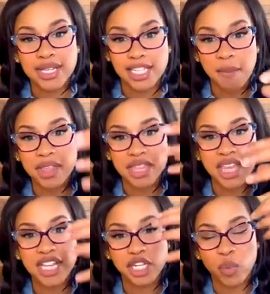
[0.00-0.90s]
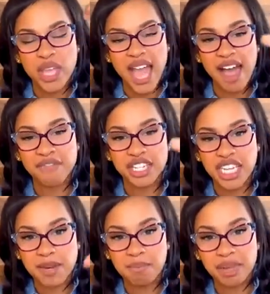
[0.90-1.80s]
Some of the things that we have to
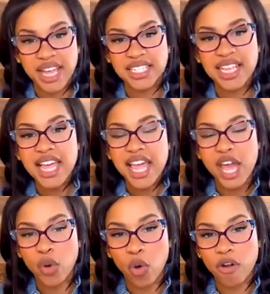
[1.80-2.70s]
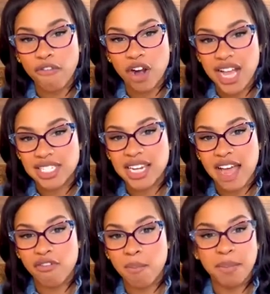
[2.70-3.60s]
get in place in order for us to
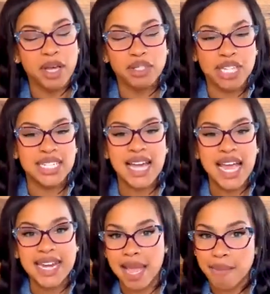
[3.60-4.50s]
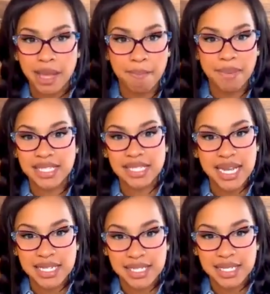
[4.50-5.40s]
ever build a dynamic
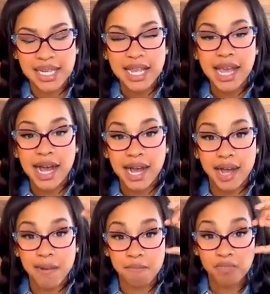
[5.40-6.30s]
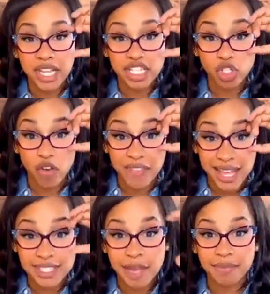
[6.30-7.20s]
business. And so if
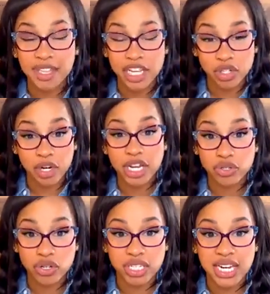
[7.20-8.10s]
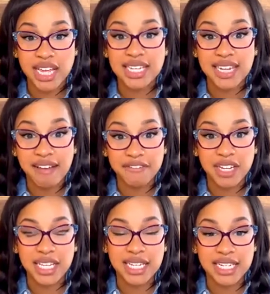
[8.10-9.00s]
that's something that you're interested in,
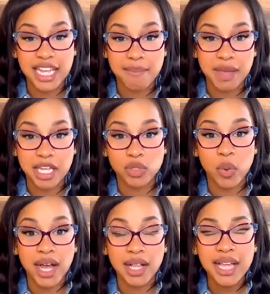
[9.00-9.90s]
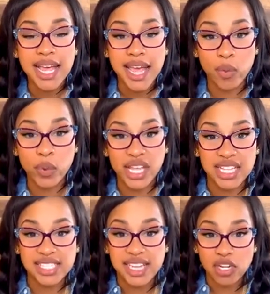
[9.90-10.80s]
definitely DM me as well, and we can
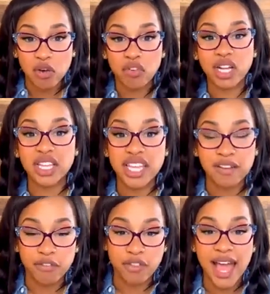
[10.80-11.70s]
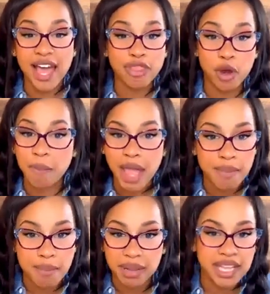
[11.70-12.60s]
send over a link for that. There are
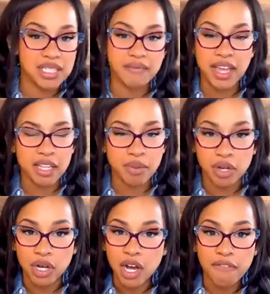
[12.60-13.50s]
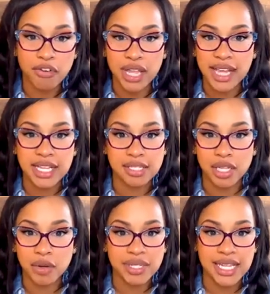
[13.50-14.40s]
payment plans available for like as
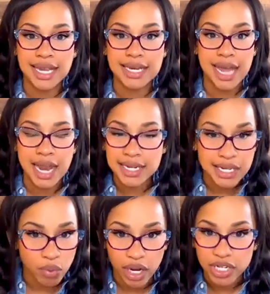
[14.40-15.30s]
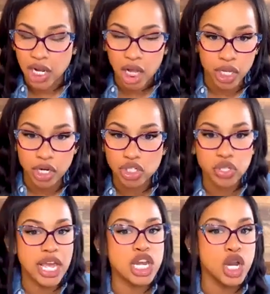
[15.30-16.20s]
low as like $91 so
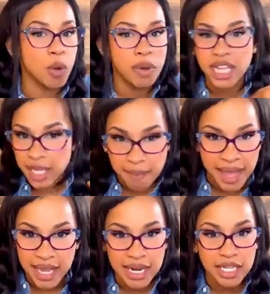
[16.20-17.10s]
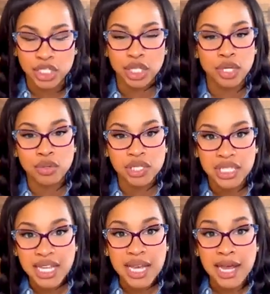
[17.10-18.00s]
that nobody can make an excuse.
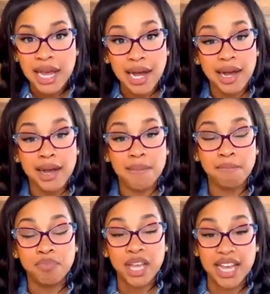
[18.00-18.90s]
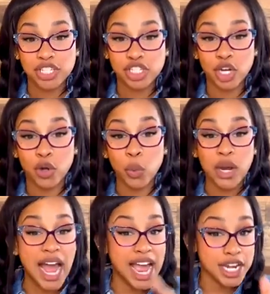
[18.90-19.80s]
And so what
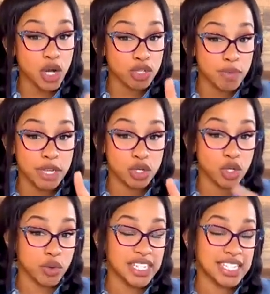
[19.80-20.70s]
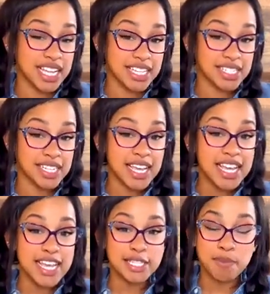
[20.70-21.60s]
I know to be true is this,
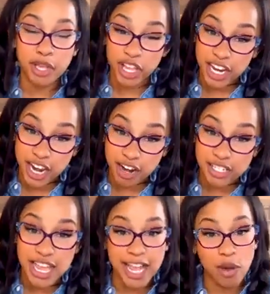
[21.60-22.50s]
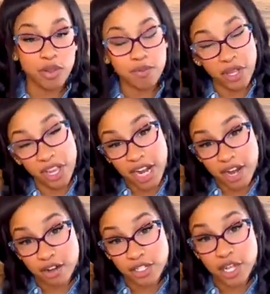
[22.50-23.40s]
is millionaires hang out with
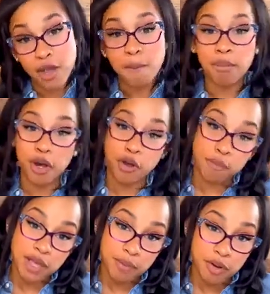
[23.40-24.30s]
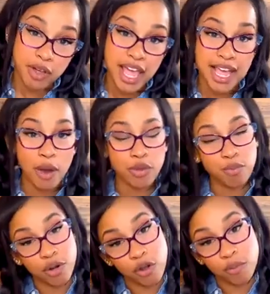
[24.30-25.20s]
millionaires. Broke people hang out with
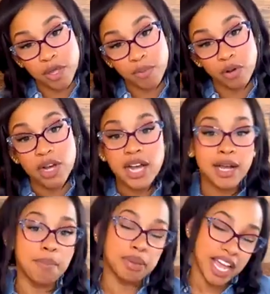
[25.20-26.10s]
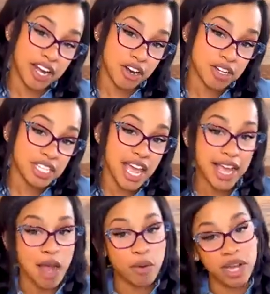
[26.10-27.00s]
broke people. Complainers hang
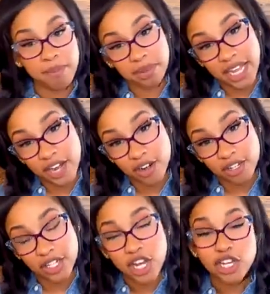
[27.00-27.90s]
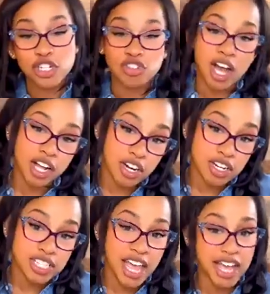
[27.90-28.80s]
out with complainers.
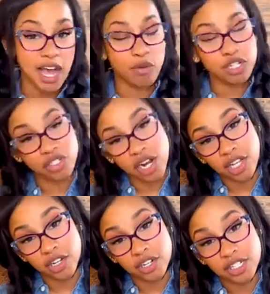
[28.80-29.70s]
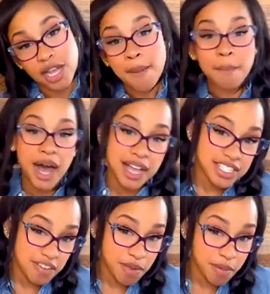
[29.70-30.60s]
Strugglers hang out with strugglers.
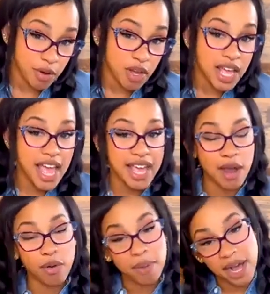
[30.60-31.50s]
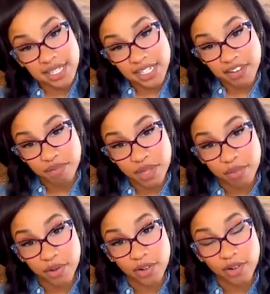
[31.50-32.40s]
Positive people hang out with positive
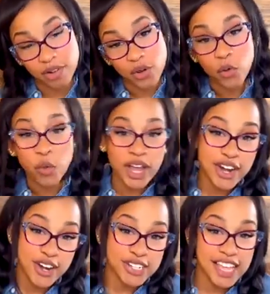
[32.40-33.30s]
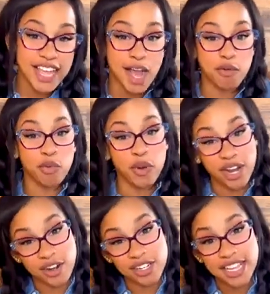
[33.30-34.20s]
people. Winners hang out with
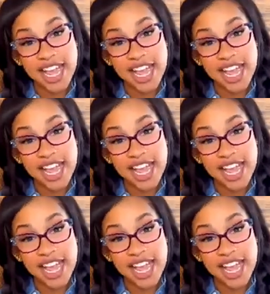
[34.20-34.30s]
winners.